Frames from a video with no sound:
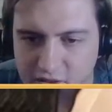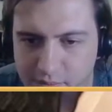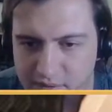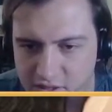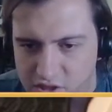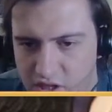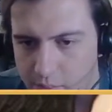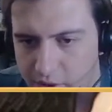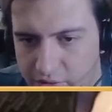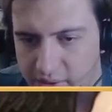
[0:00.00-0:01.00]
position on
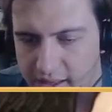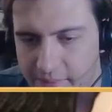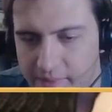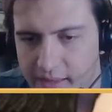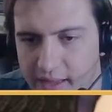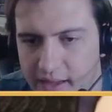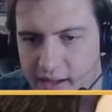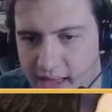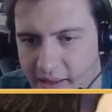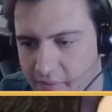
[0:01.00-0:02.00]
the bottom here.
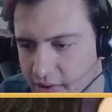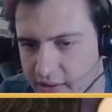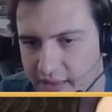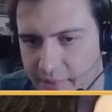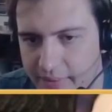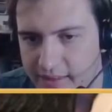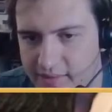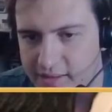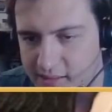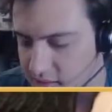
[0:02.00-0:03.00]
Okay, a model in that
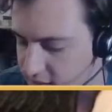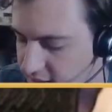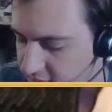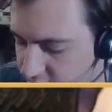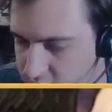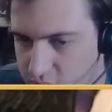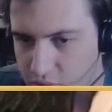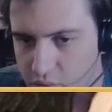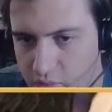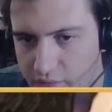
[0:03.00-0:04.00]
place can get
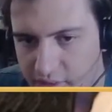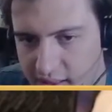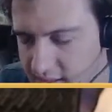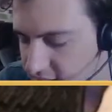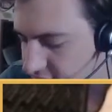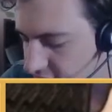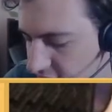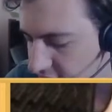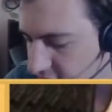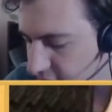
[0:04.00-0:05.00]
two fairly decent
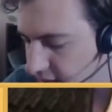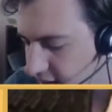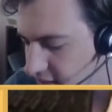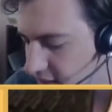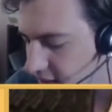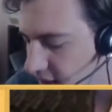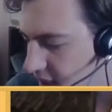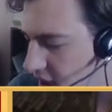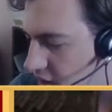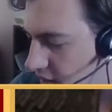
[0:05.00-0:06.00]
lines of sights
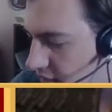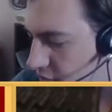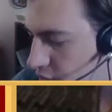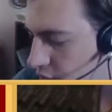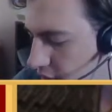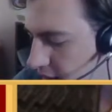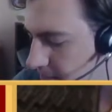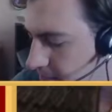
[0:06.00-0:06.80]
around the corner,